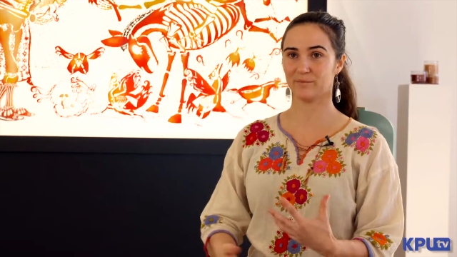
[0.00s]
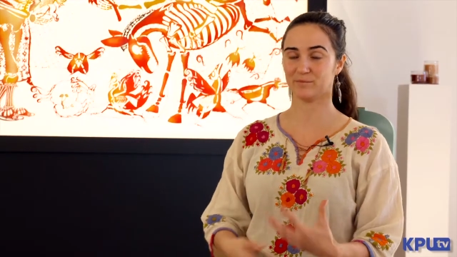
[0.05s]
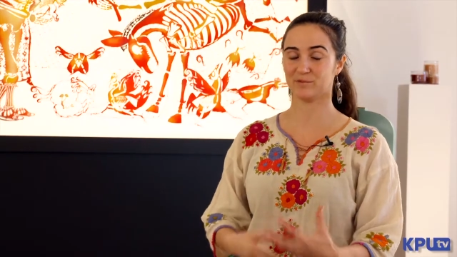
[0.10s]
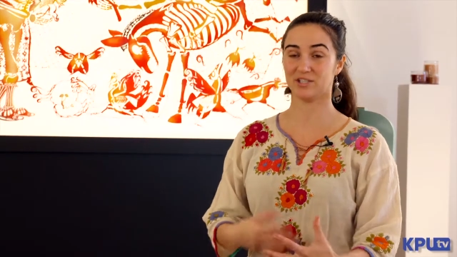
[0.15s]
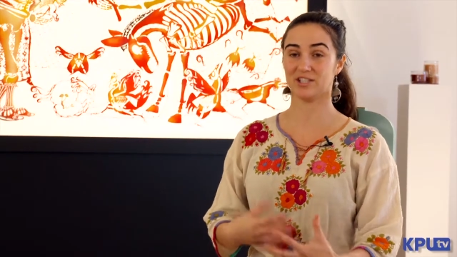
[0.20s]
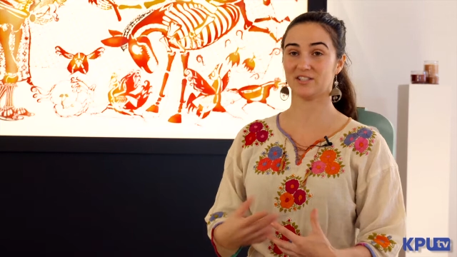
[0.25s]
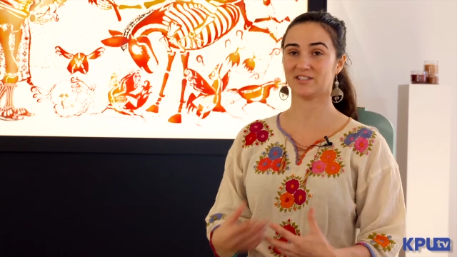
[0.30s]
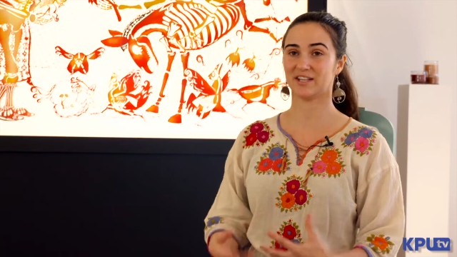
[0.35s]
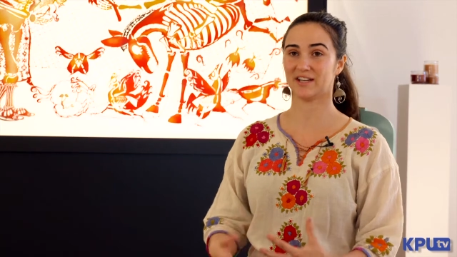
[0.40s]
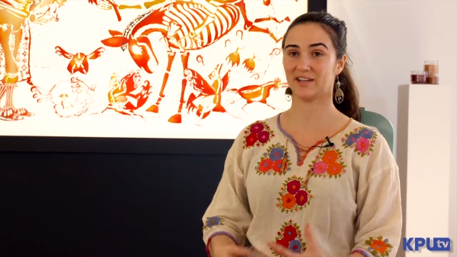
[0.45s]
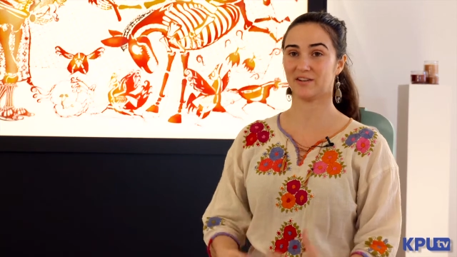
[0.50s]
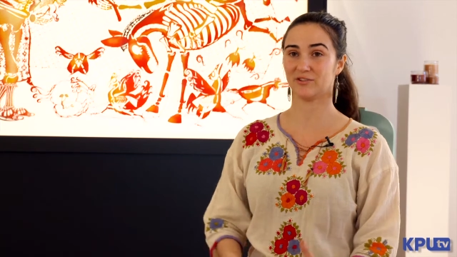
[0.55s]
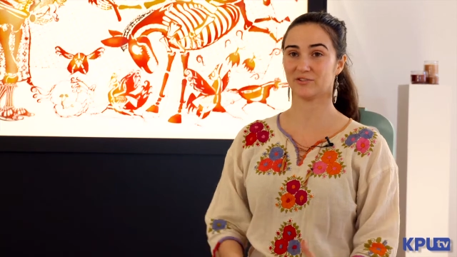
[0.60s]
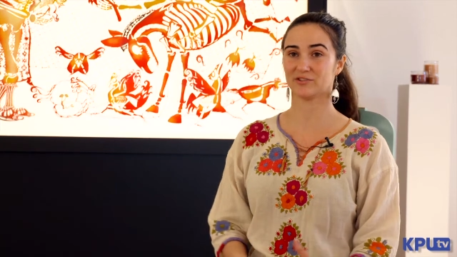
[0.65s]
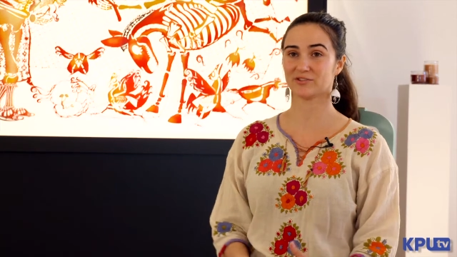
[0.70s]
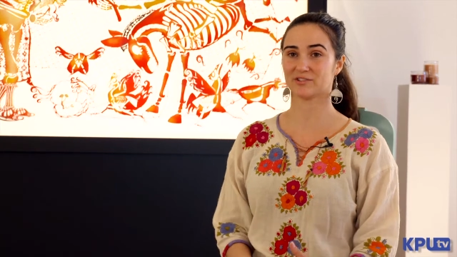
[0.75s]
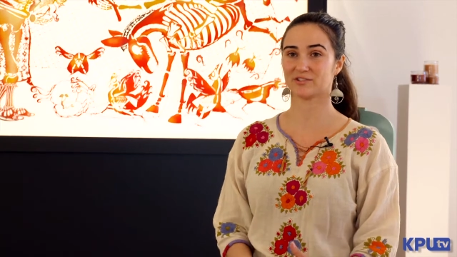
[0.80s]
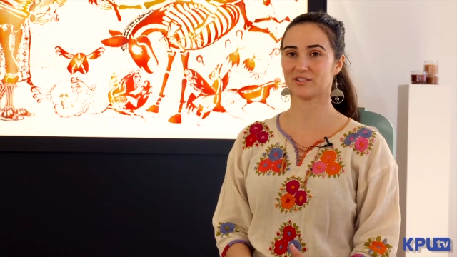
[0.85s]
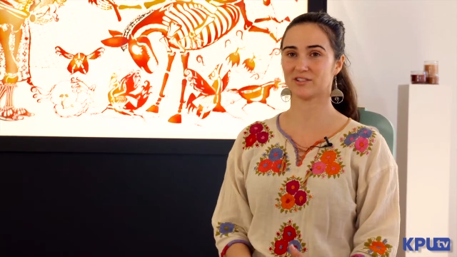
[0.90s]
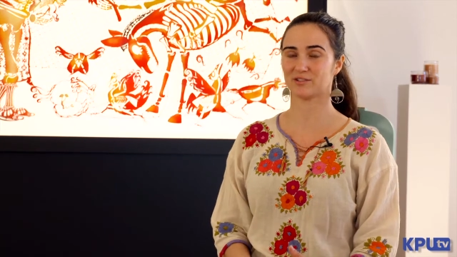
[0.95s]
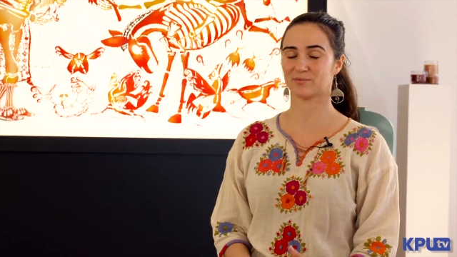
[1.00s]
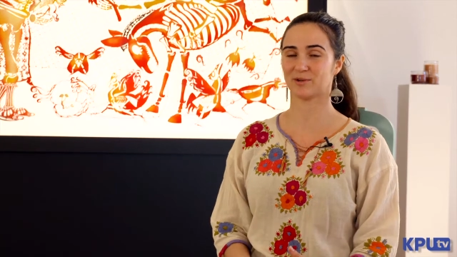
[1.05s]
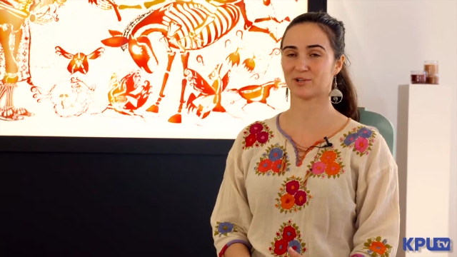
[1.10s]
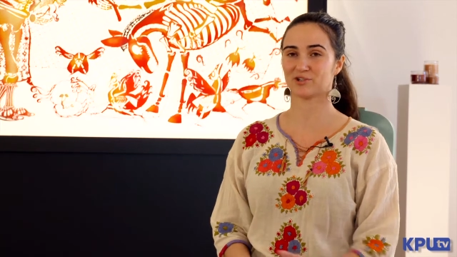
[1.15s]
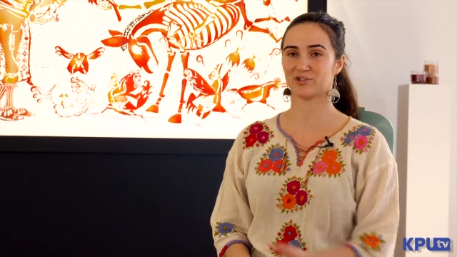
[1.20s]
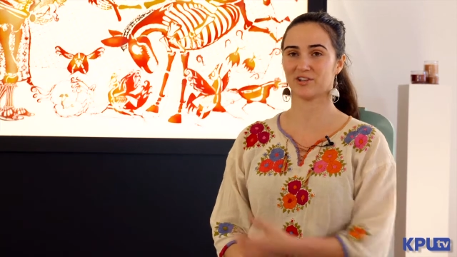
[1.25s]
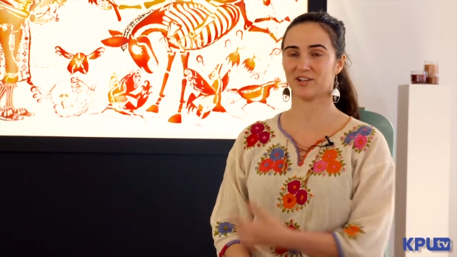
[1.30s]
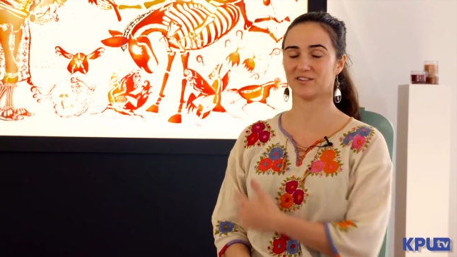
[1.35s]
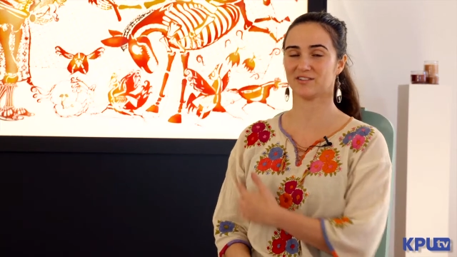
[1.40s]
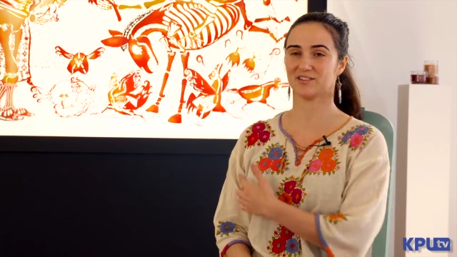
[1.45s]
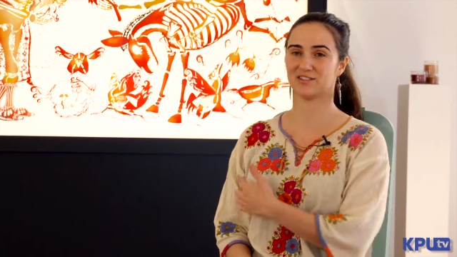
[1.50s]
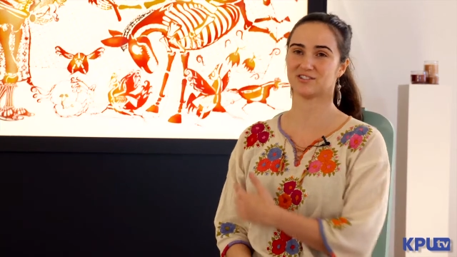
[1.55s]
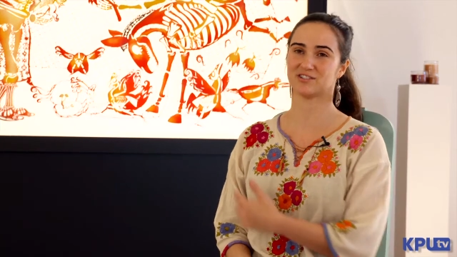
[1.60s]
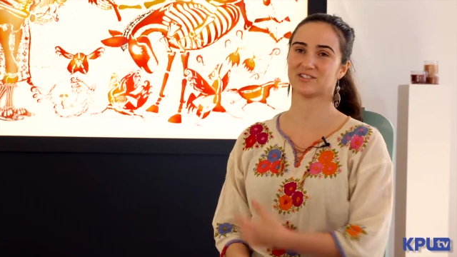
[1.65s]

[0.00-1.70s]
details, especially at this